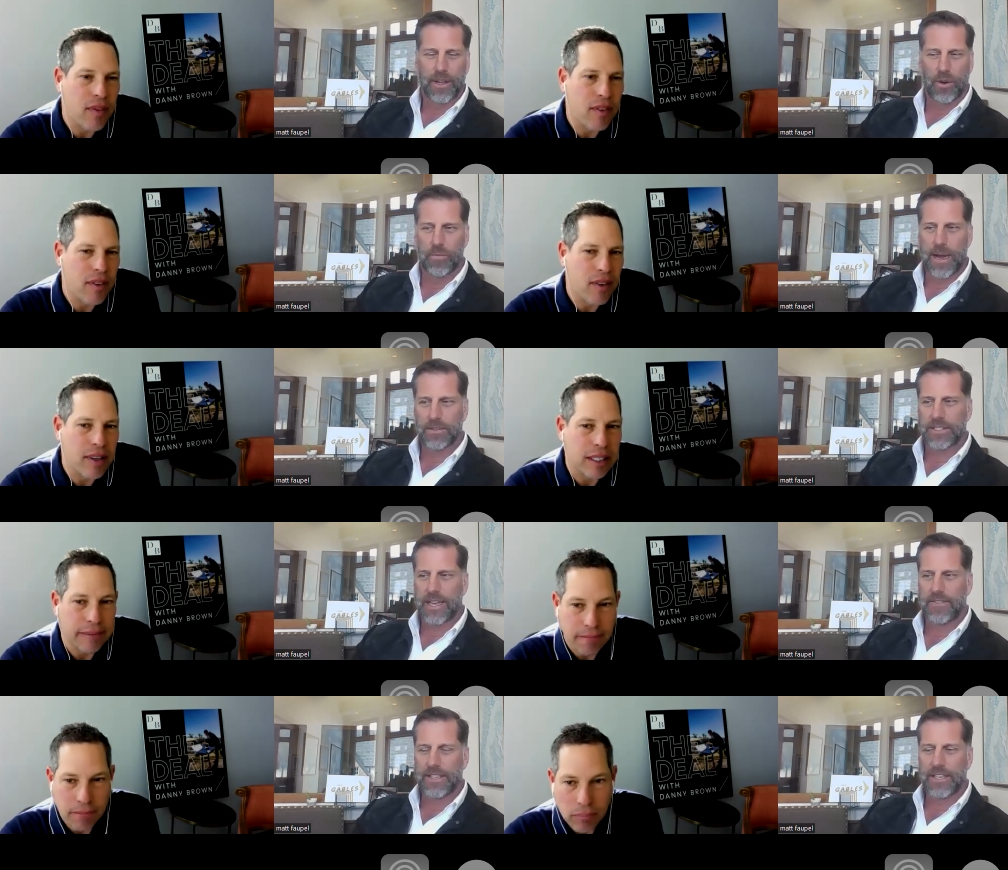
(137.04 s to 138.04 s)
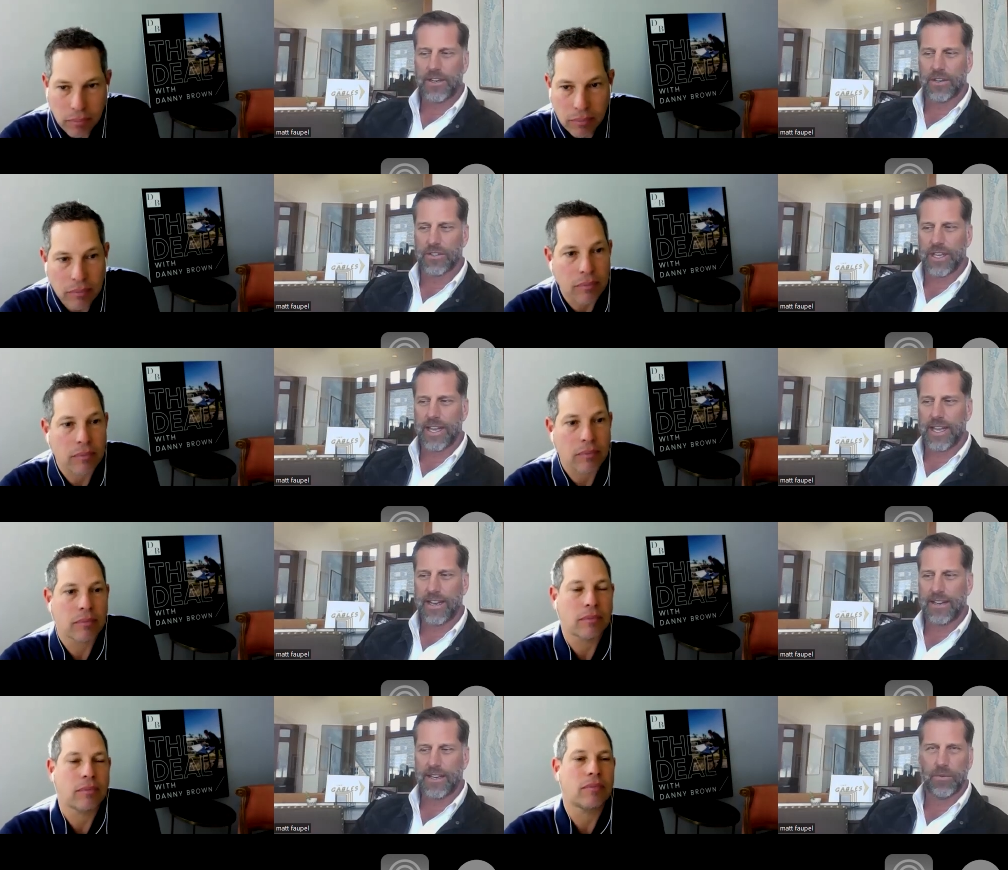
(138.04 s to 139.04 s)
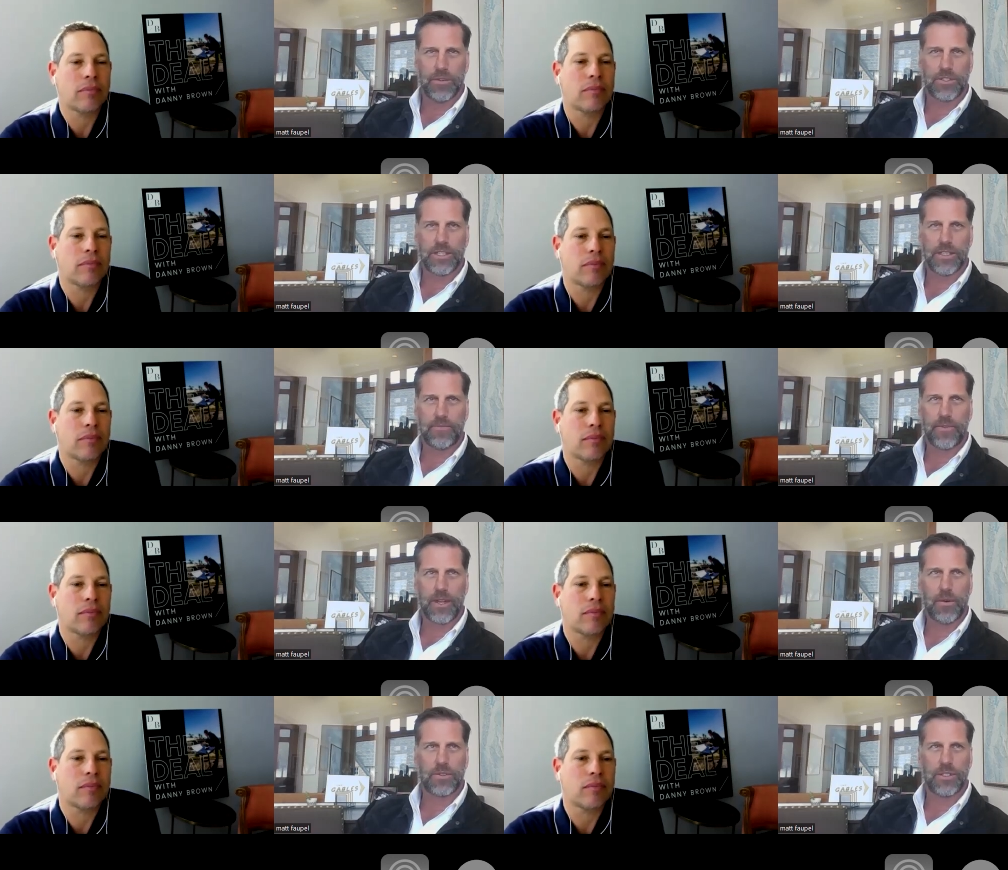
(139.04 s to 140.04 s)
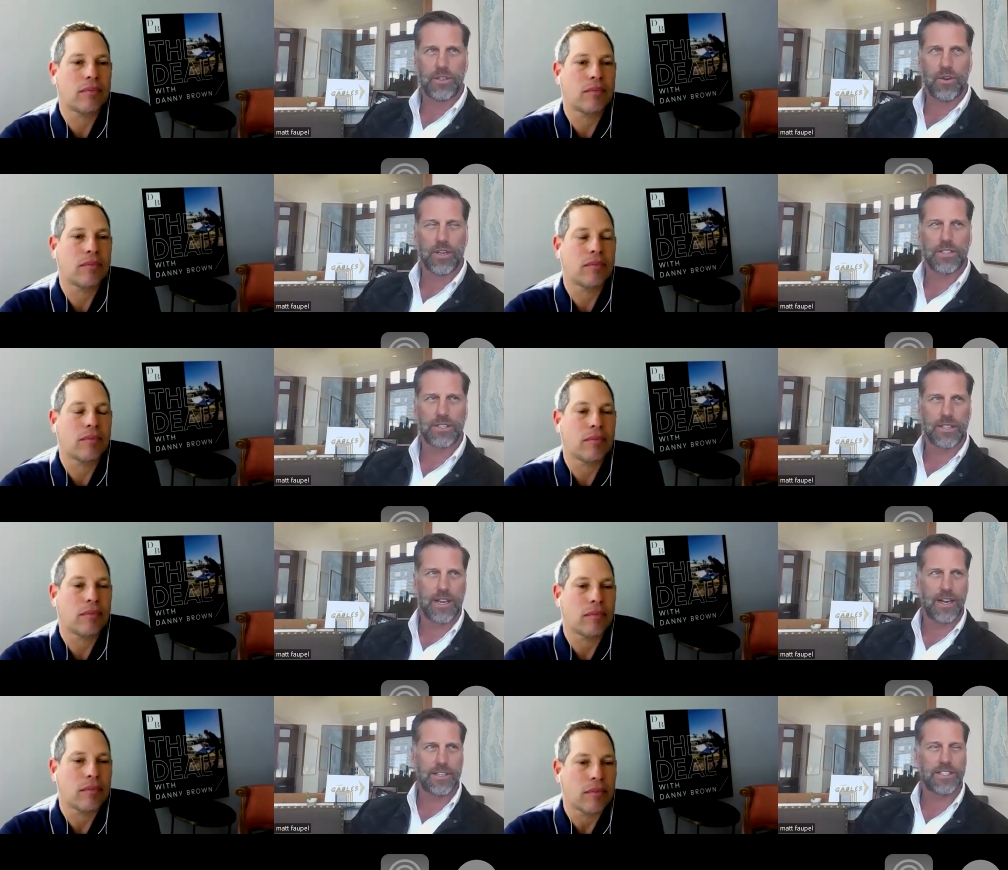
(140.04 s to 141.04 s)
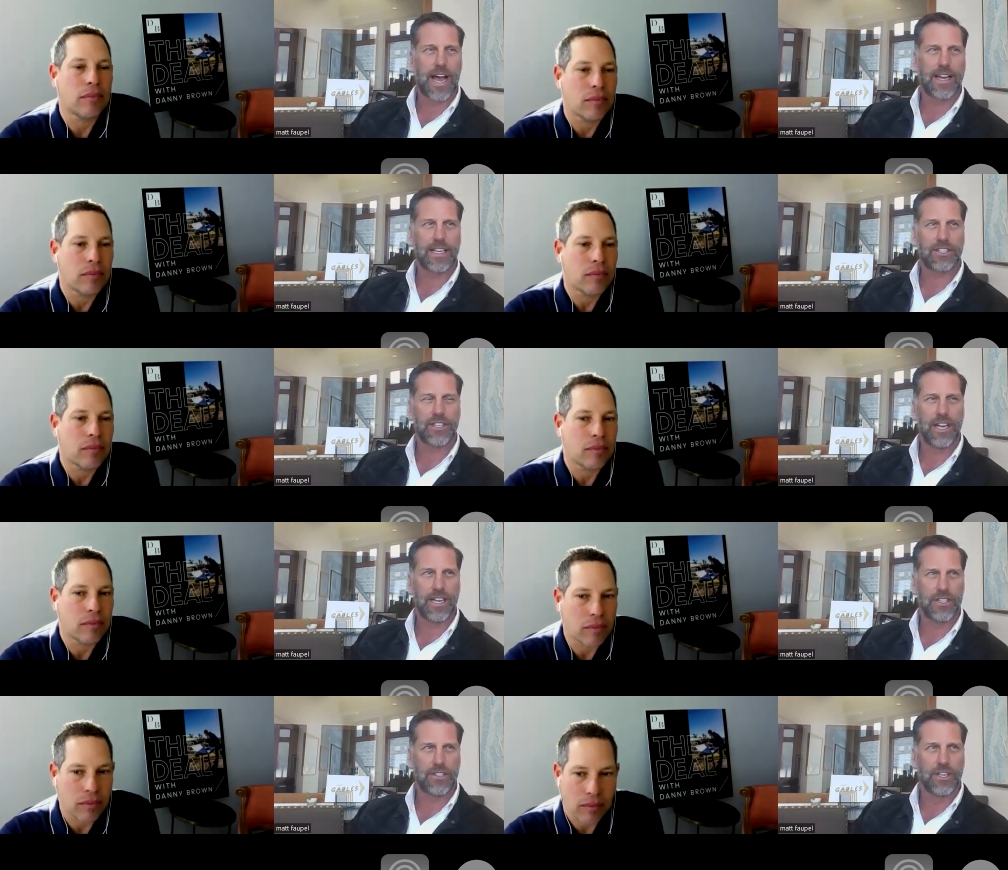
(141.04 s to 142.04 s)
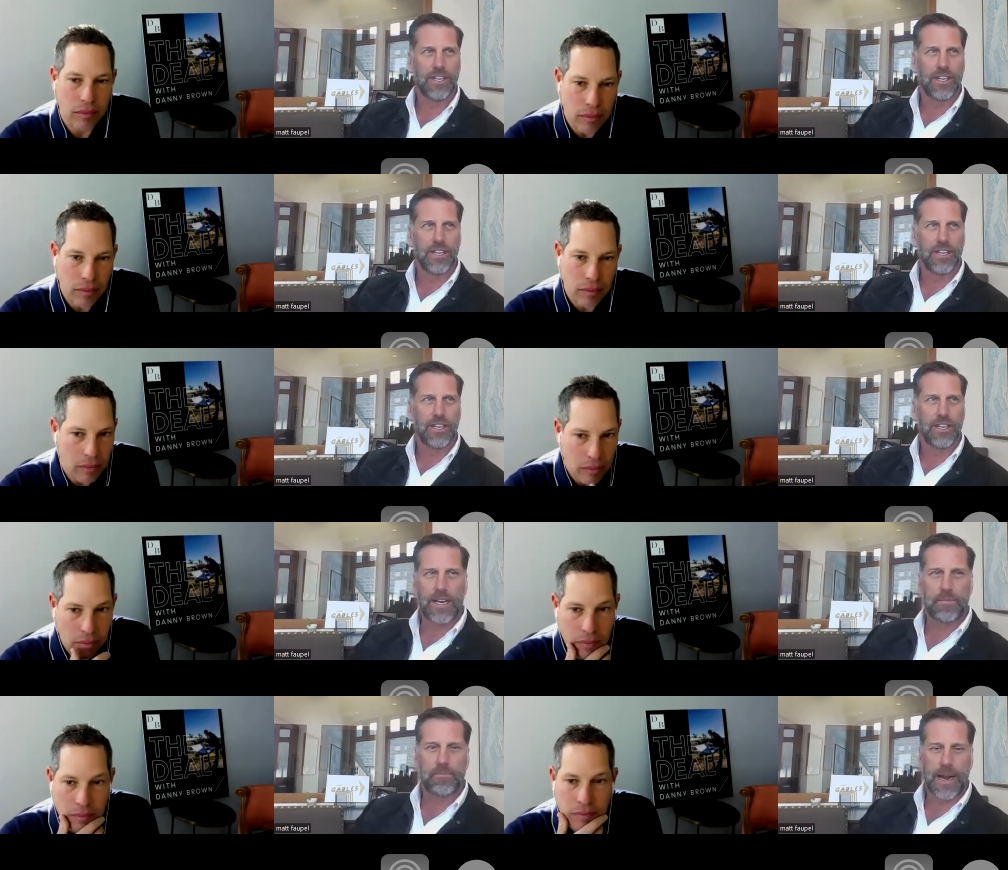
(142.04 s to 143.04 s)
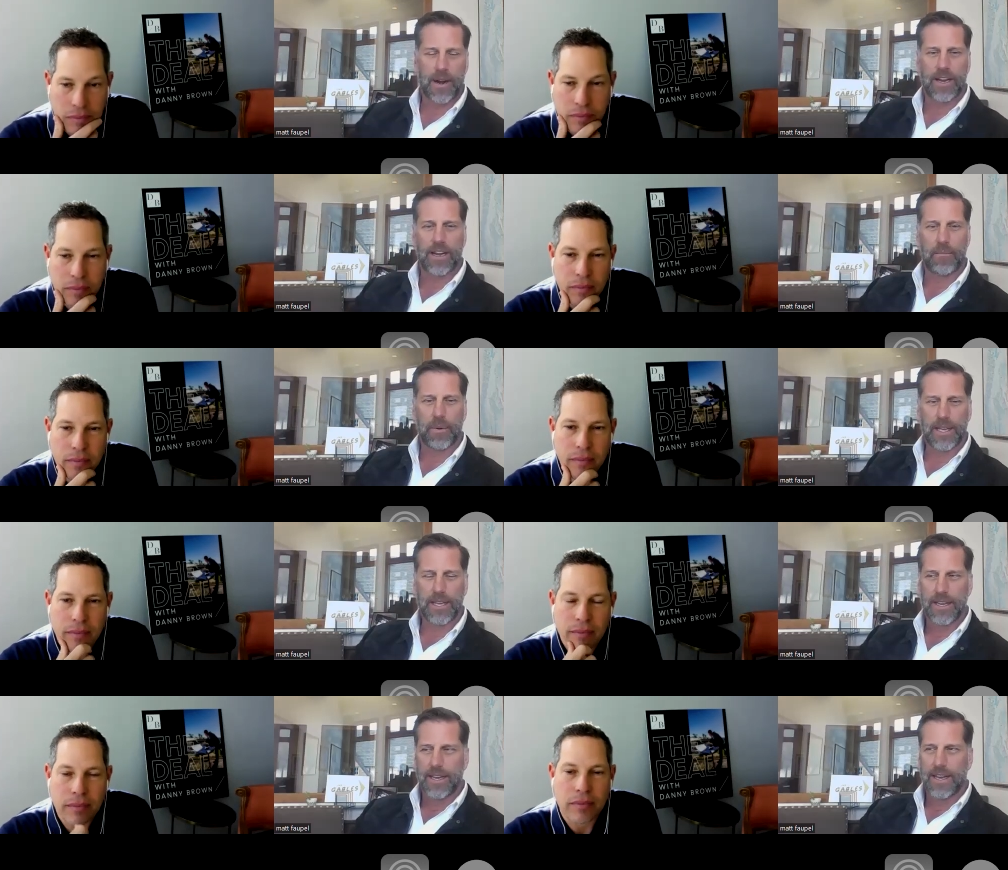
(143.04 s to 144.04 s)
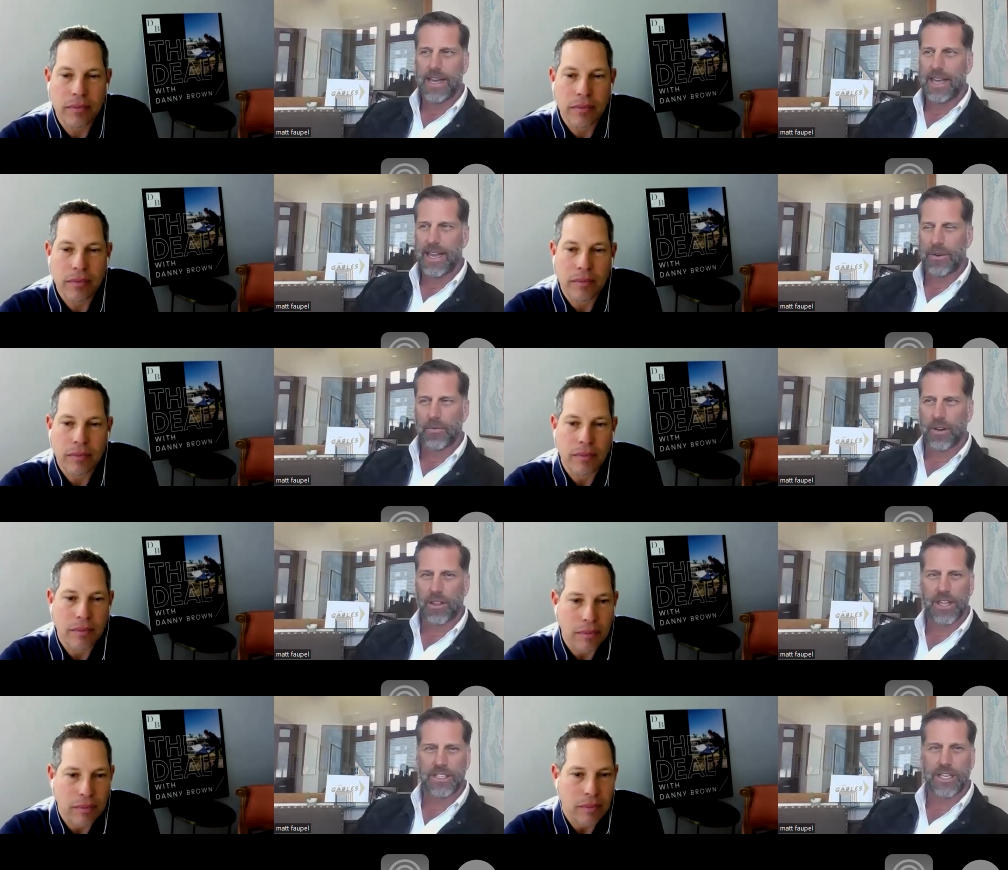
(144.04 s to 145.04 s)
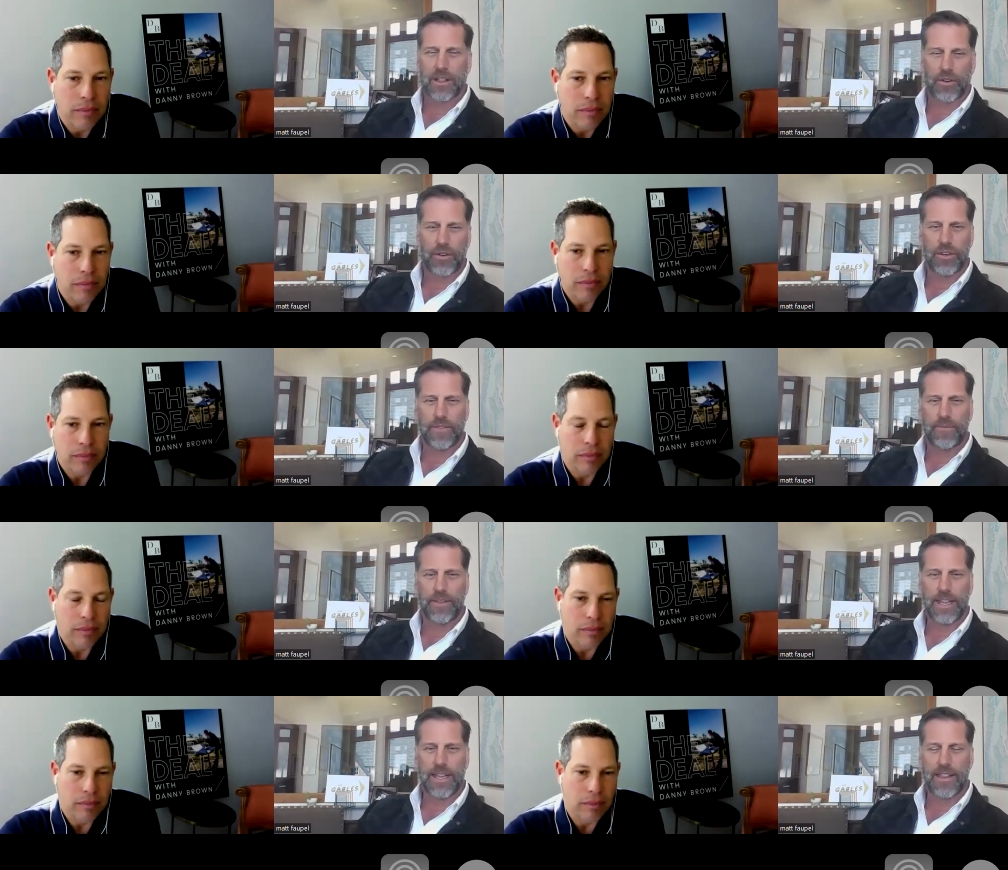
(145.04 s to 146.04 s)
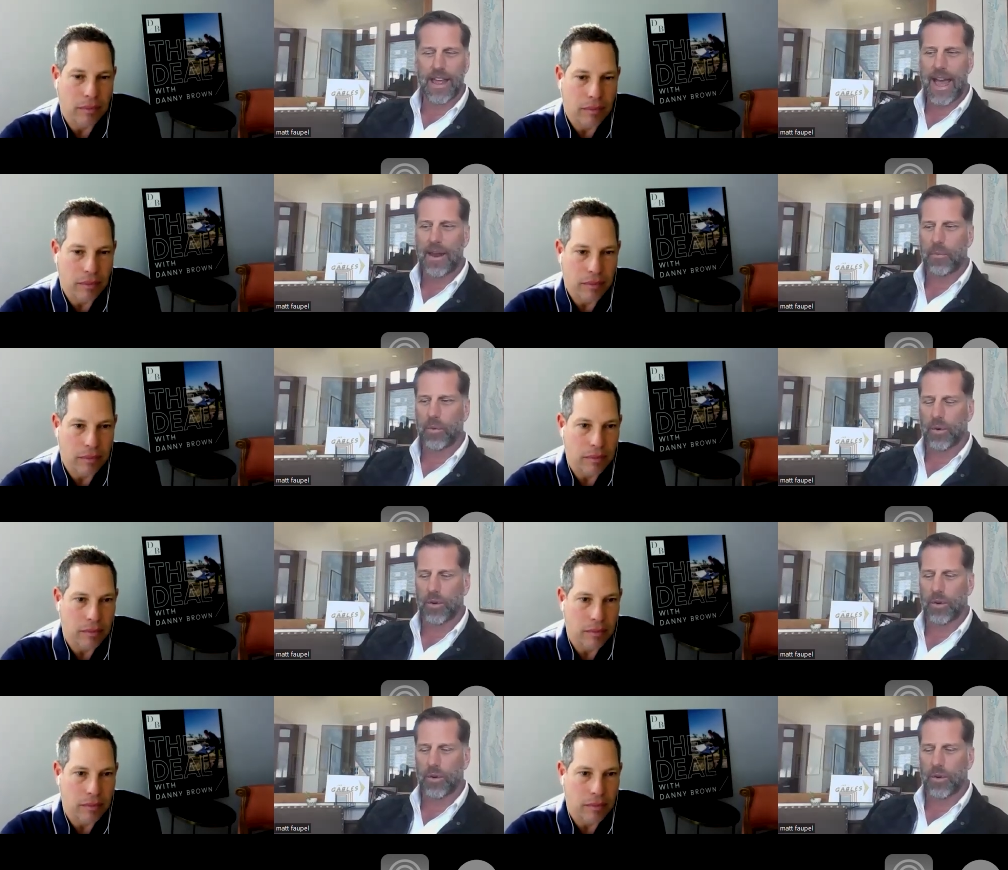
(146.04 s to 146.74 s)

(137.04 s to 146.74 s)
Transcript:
Speaker 1: oh about seven years. And it was a it was a New York uh, Stock Exchange traded parent company. And one of the things I learned in that,